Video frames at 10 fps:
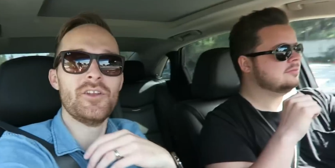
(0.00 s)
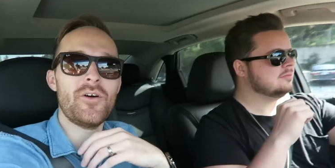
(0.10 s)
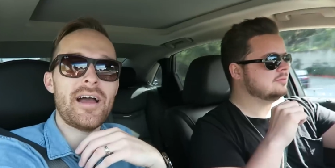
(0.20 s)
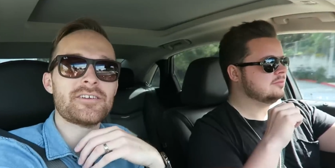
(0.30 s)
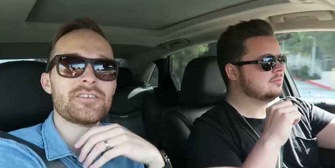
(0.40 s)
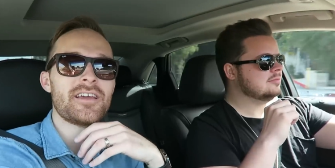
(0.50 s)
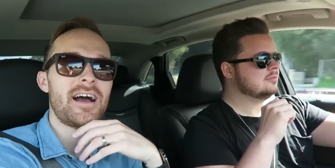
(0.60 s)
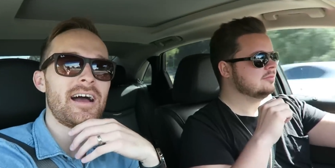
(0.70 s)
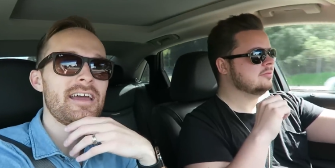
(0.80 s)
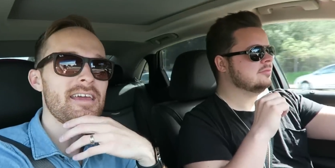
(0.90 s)
Speaker 1: You know, actually,
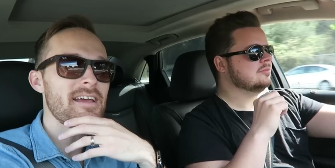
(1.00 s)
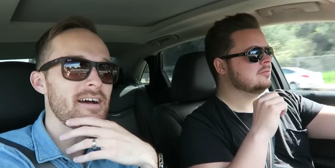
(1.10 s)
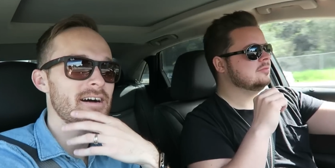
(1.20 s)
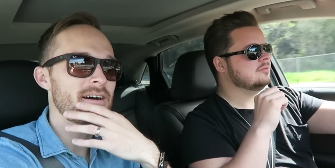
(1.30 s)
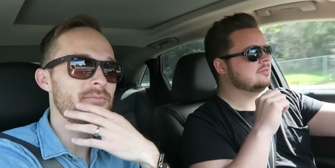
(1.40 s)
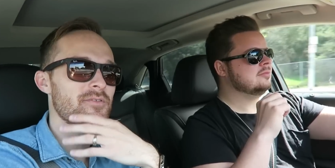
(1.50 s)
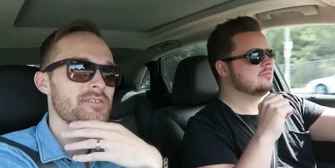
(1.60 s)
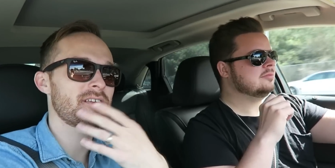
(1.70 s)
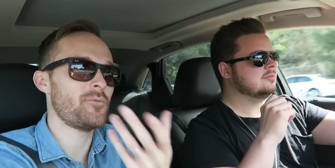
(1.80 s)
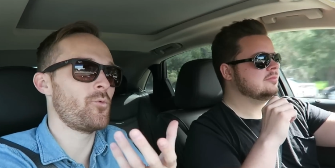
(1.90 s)
I, um, for
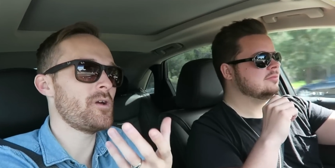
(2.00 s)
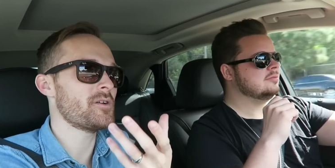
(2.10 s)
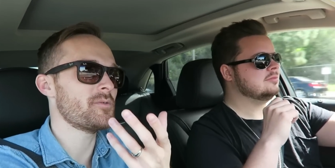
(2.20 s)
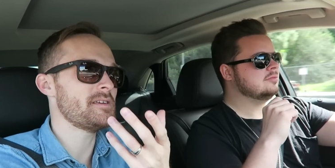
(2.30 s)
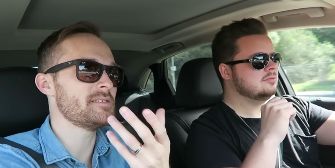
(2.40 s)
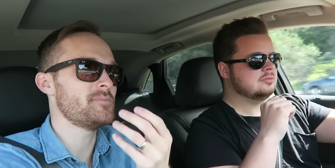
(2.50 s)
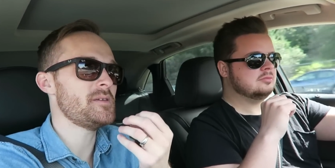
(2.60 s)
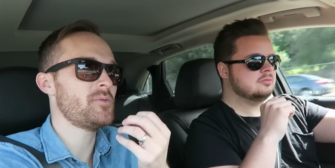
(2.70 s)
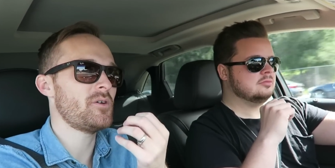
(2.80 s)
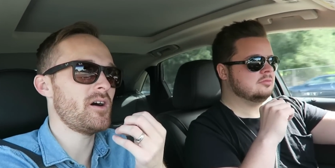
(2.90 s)
some weird reason,
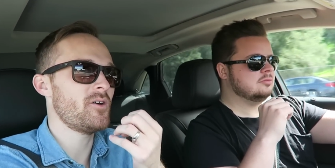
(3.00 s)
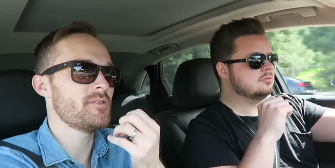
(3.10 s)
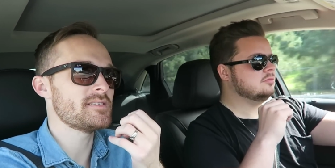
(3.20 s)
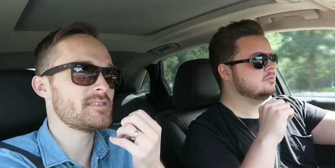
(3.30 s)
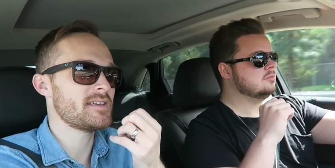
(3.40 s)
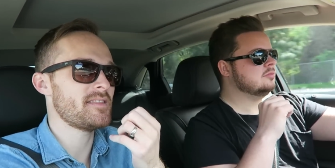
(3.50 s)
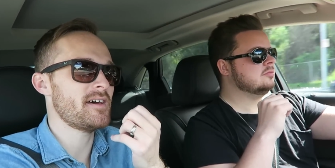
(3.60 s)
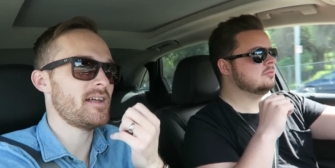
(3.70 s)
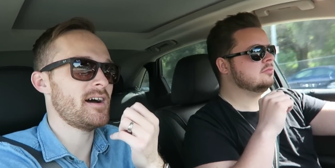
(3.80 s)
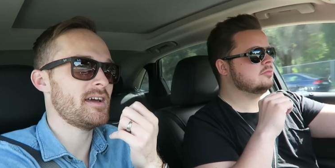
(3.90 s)
people always said
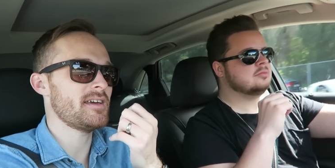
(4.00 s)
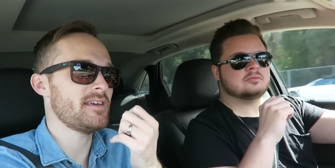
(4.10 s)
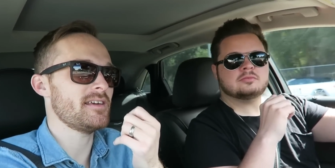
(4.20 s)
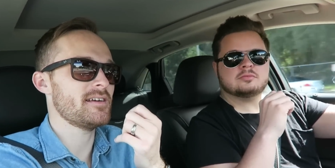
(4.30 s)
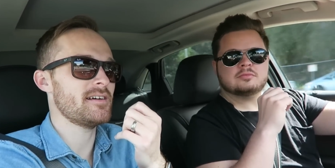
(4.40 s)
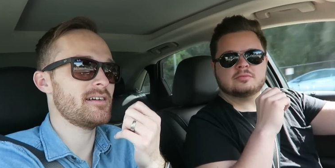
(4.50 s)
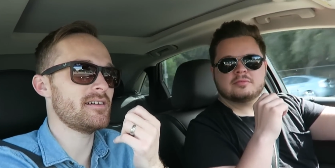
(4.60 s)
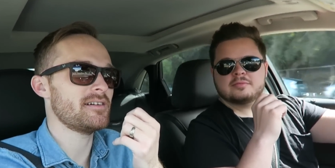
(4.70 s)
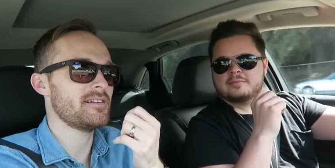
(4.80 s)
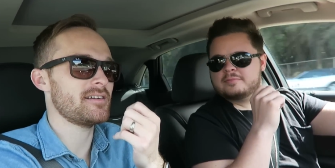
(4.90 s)
that I
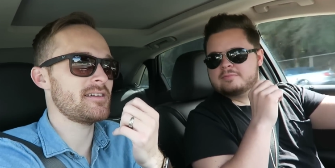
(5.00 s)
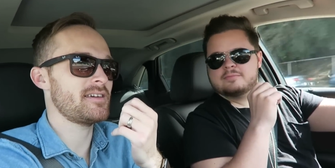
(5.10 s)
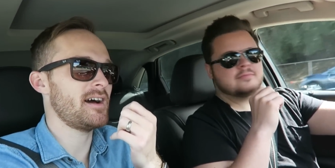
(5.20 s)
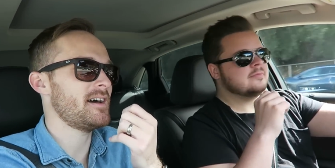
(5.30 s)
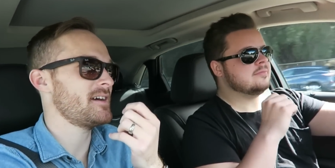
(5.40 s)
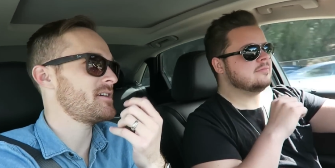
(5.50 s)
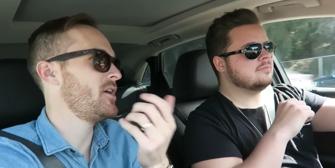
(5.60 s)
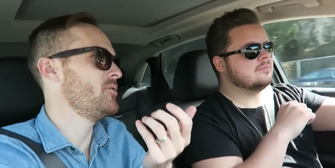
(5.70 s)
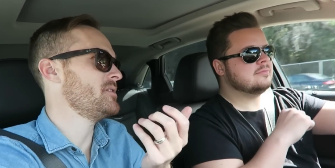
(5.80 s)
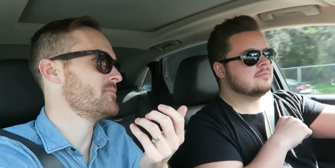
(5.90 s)
got a
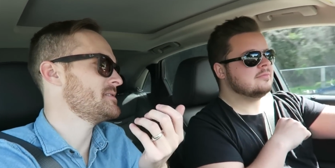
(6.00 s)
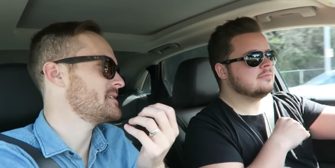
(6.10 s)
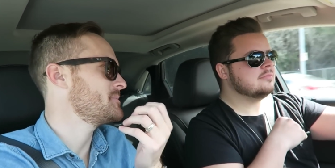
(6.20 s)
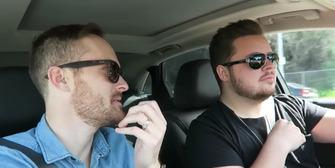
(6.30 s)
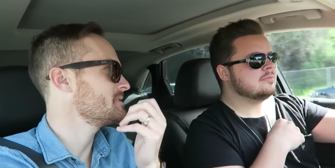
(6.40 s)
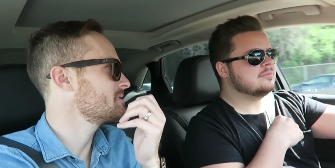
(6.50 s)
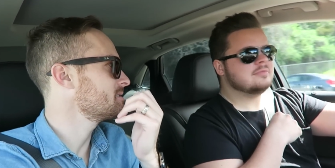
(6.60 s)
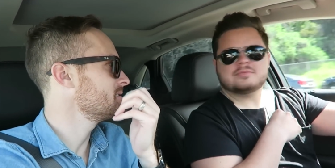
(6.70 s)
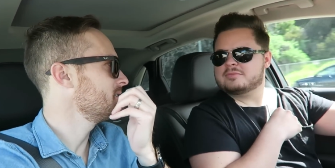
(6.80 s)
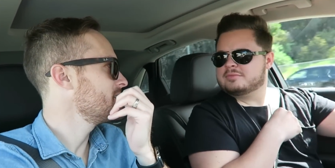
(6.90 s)
Conan resemblance.
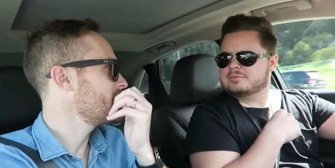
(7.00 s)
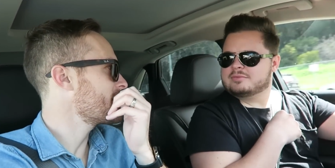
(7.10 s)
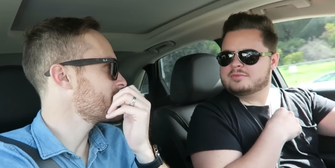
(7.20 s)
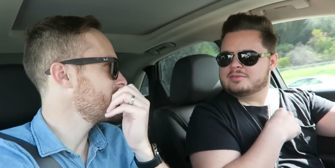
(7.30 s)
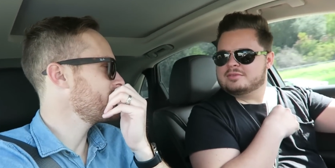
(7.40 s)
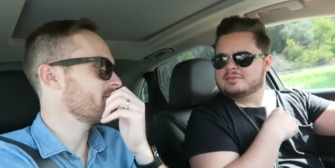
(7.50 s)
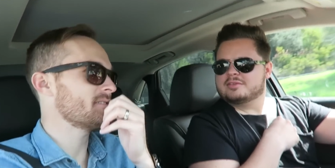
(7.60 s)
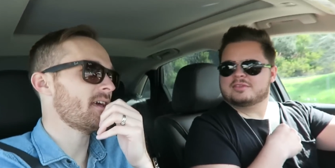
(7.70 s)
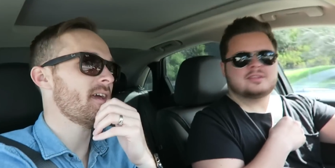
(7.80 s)
I don't know if it was the